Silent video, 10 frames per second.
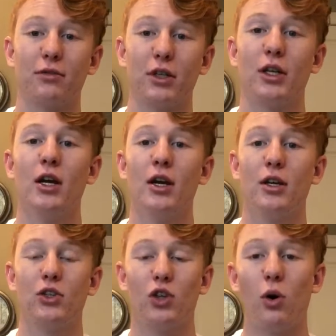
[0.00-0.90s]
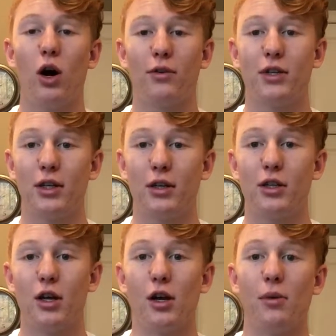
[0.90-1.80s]
every so often
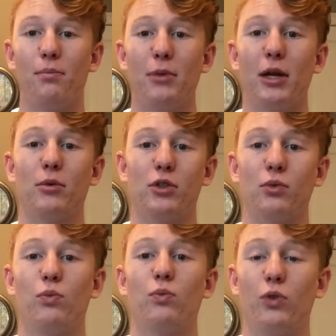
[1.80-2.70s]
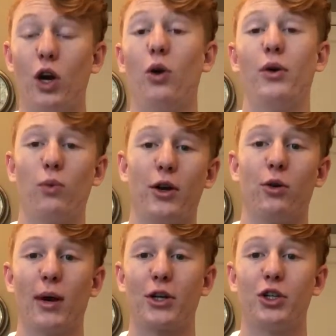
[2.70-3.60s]
to be able to go in one
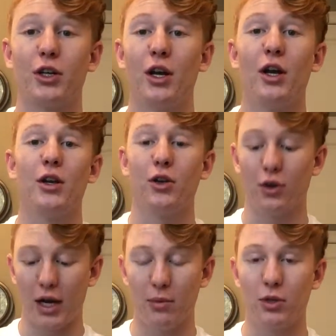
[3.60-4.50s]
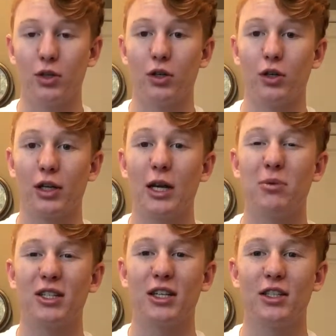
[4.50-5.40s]
direction. You're able to keep
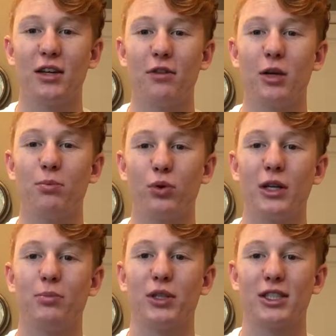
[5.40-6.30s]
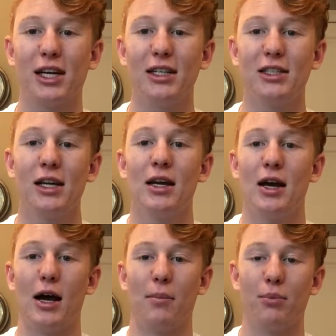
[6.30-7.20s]
the sensitivity pretty precise,
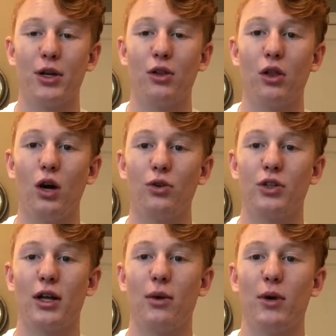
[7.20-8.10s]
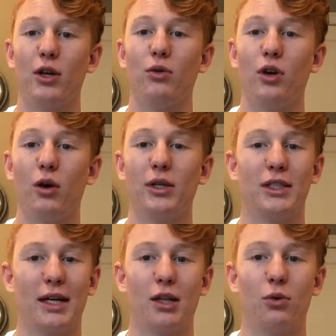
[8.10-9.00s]
pretty low, so that way you know
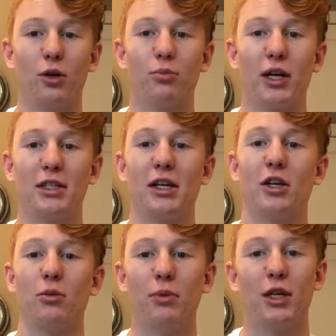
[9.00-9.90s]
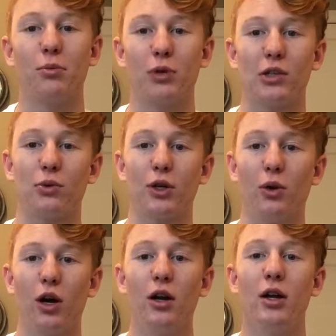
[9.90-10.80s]
exactly where you're pressing and you mean to press where
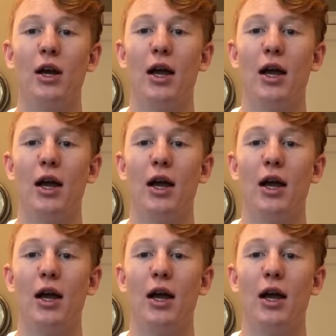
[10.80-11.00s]
you are.